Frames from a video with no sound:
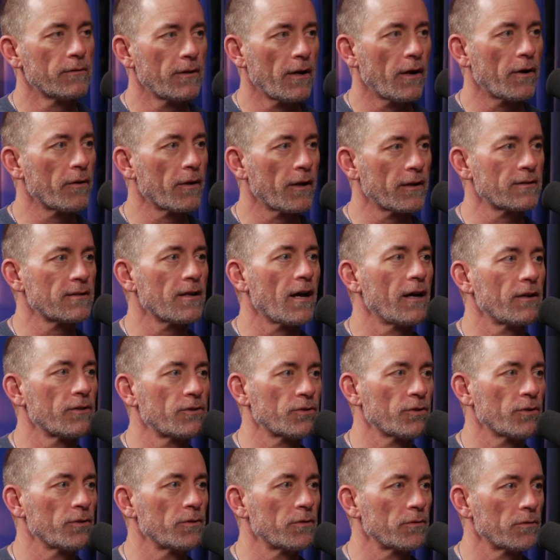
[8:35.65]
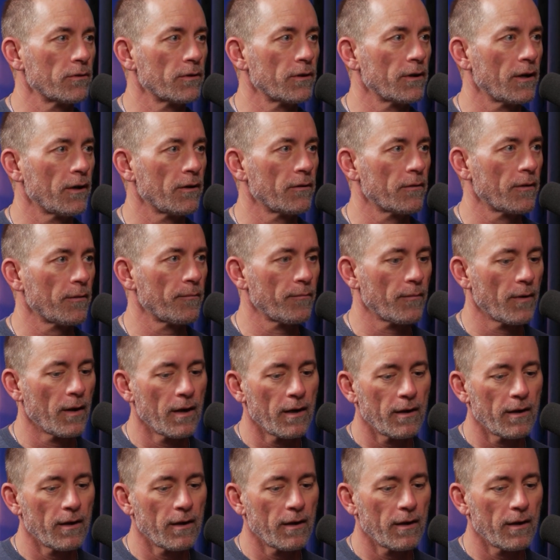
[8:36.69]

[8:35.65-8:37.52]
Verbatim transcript: no, that's not true. You know, I'm